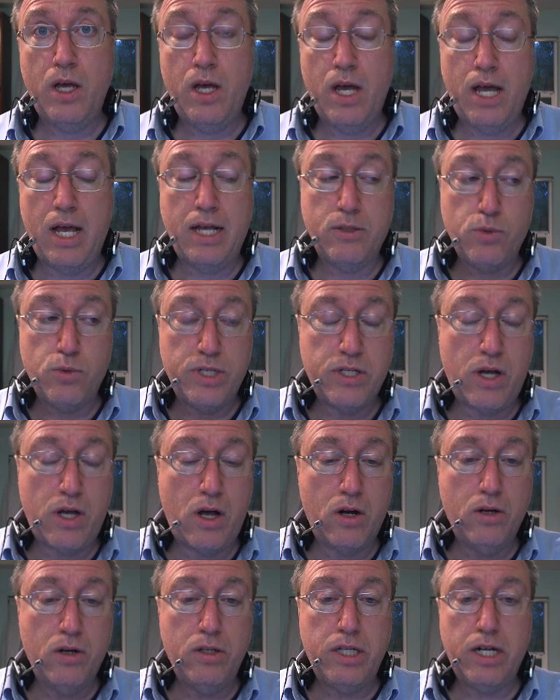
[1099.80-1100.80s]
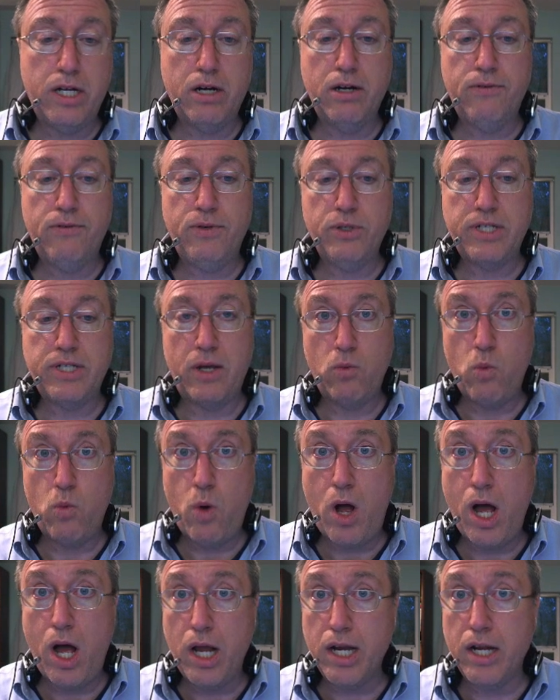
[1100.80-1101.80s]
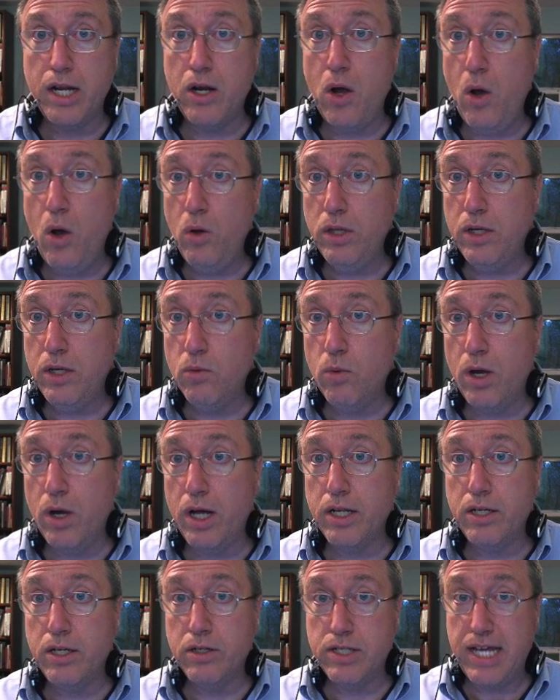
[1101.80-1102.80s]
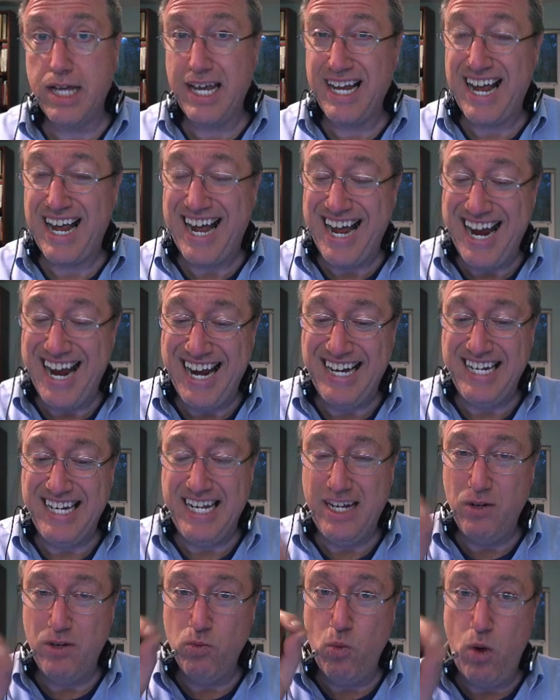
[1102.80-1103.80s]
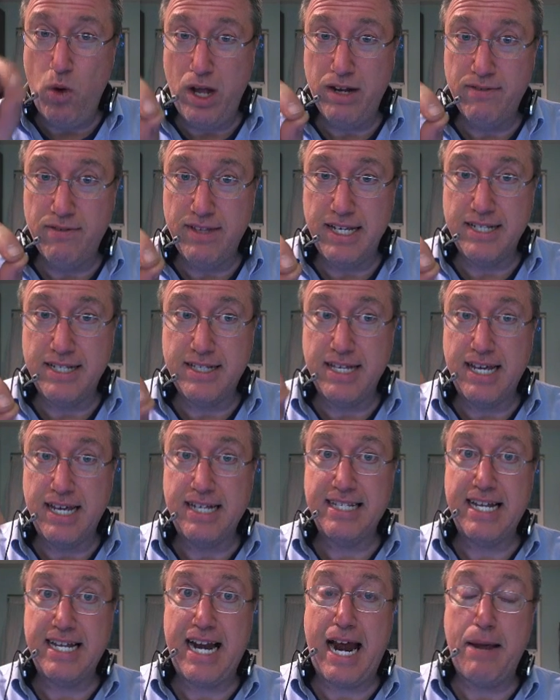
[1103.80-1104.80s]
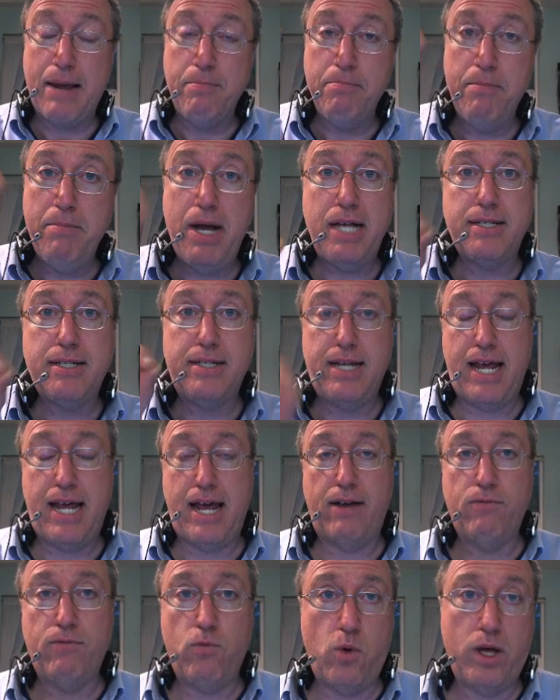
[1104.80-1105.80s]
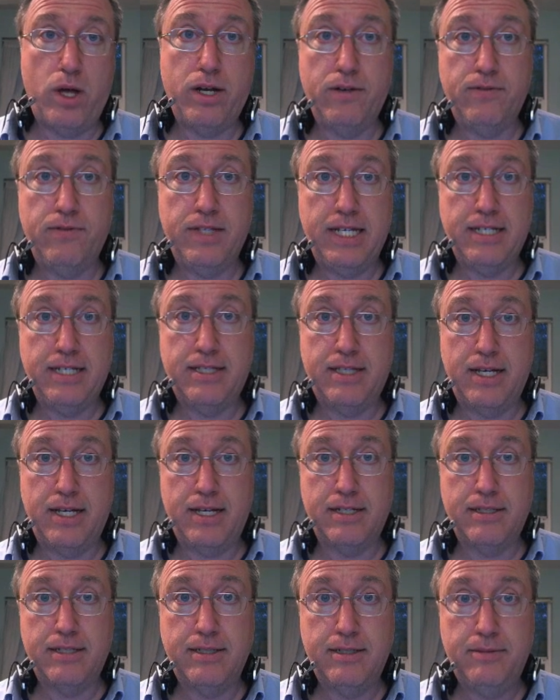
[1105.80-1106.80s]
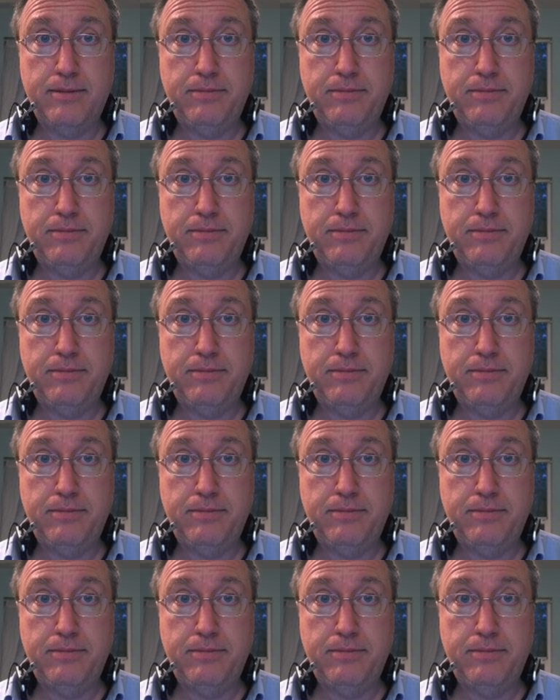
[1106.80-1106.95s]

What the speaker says: As we saw earlier, if you say 1 and only 1, you're saying, I need one of these things, and I must have one of these things.